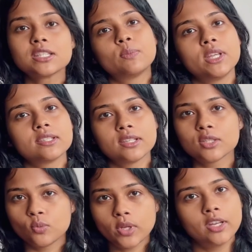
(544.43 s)

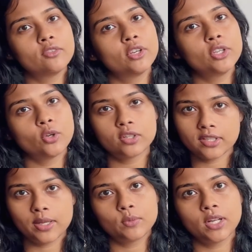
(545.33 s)
PACES whenever your
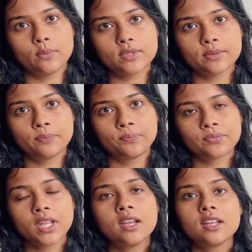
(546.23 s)
time comes.
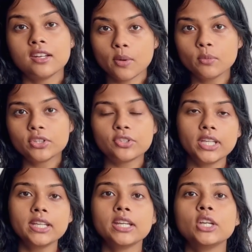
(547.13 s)
Number
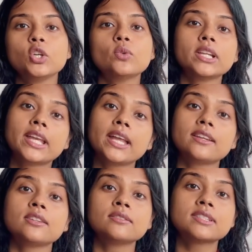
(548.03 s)
3, you will
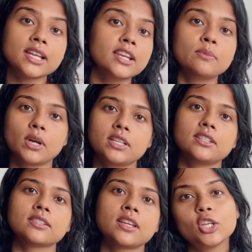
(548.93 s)
get study
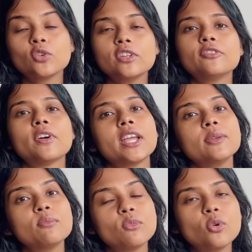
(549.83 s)
buddies. You will
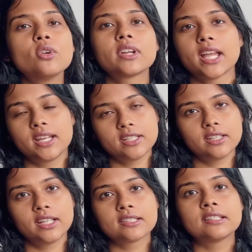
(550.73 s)
find more
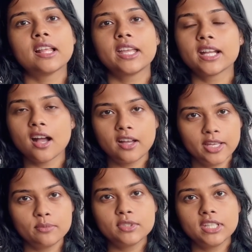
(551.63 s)
candidates like
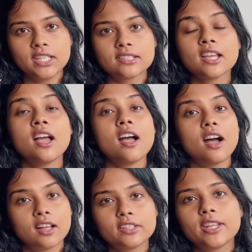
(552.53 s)
IMTs,
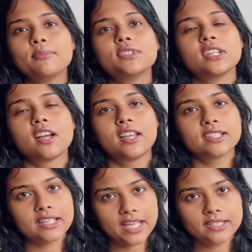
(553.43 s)
other
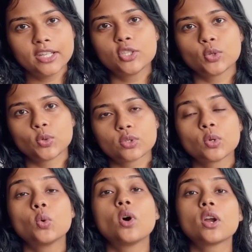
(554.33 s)
MTIs, SHOs
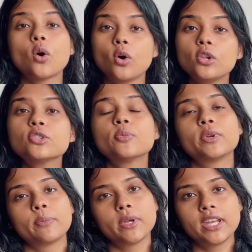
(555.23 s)
who are also
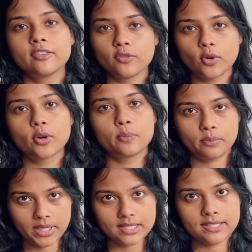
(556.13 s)
preparing for
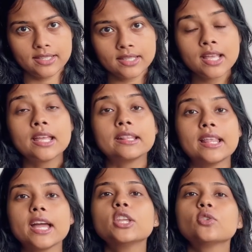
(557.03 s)
PACES
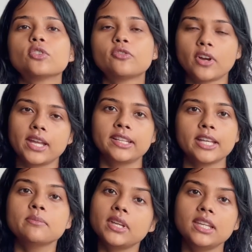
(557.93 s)
than you would find
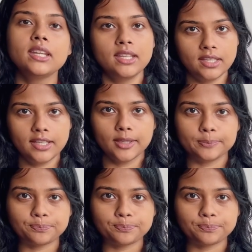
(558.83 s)
them in India.